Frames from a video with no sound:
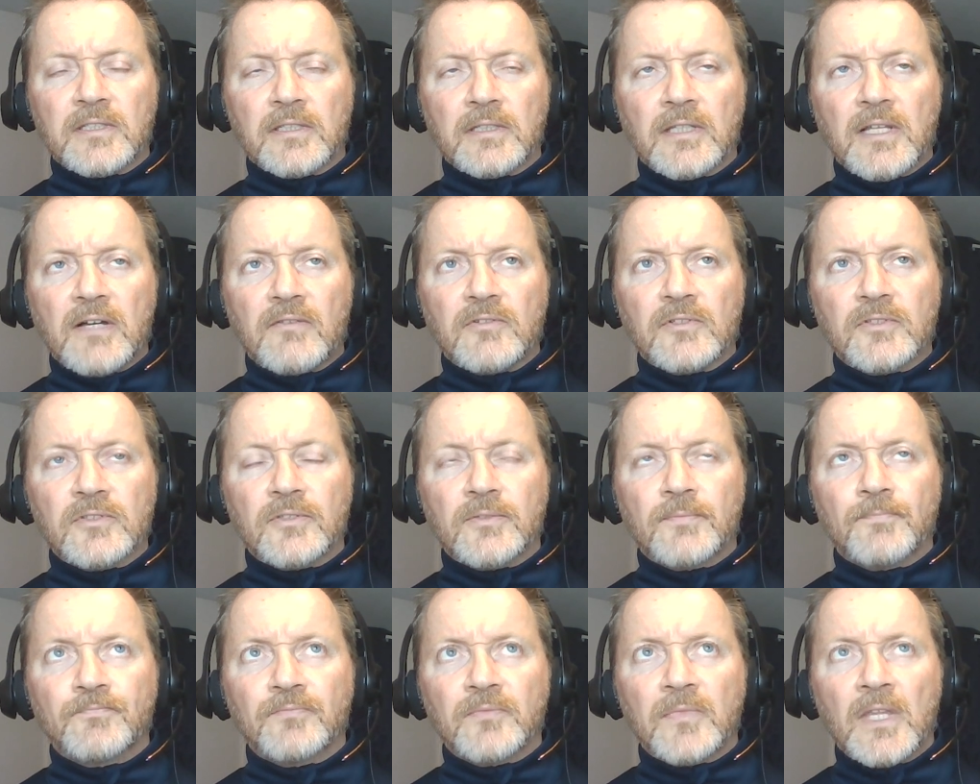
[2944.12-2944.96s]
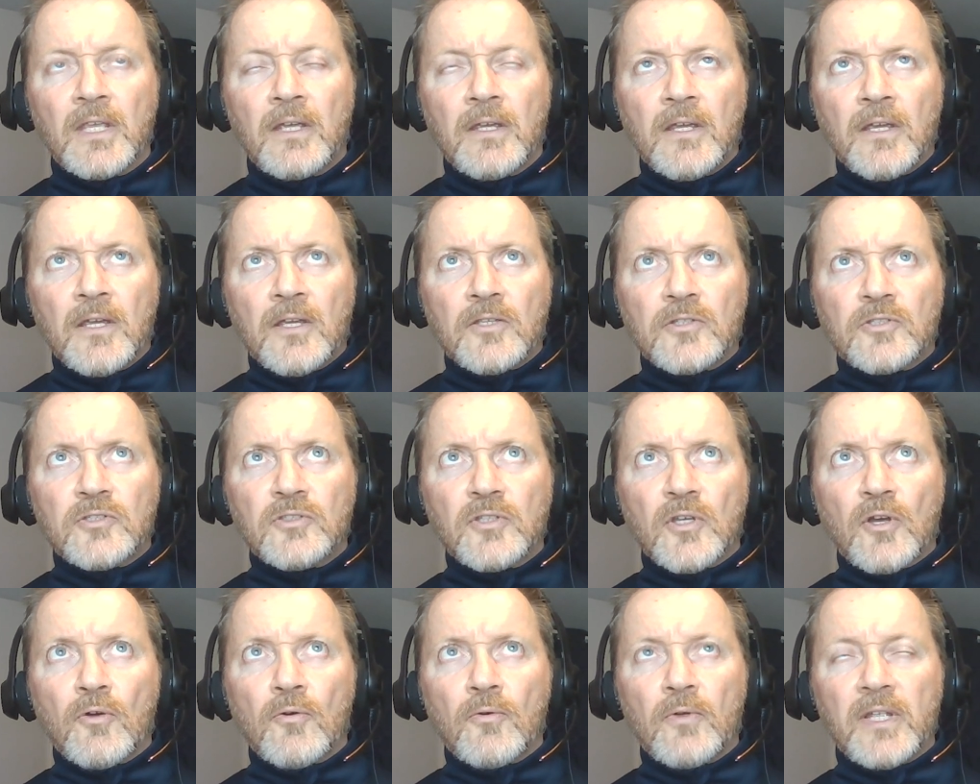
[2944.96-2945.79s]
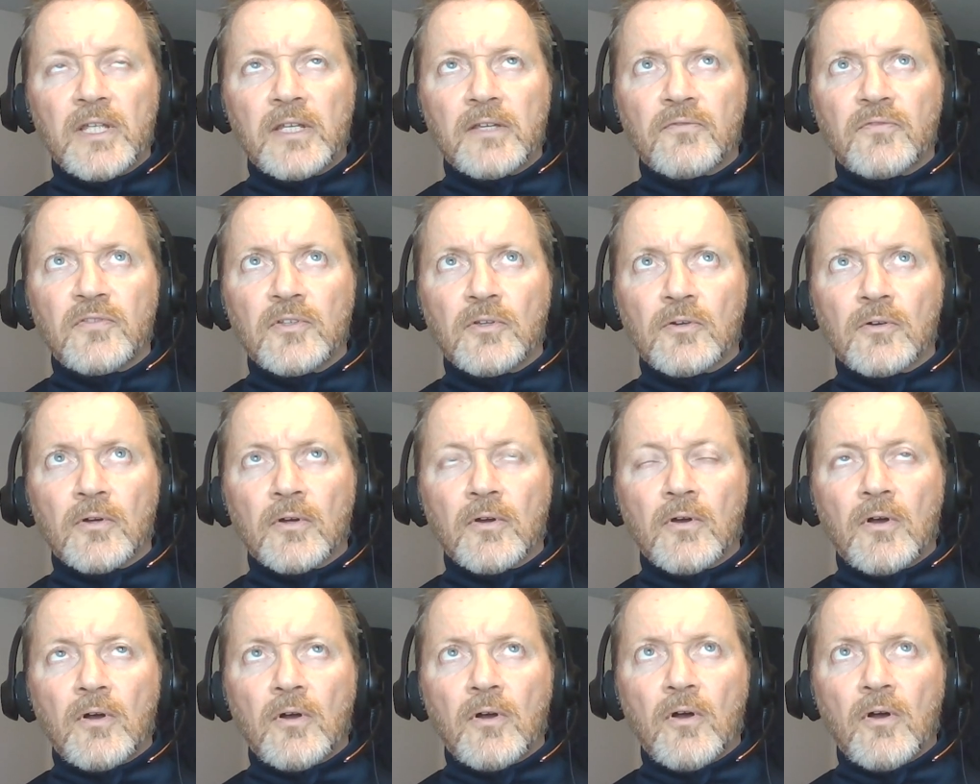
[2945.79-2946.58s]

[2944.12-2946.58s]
levels. So if you're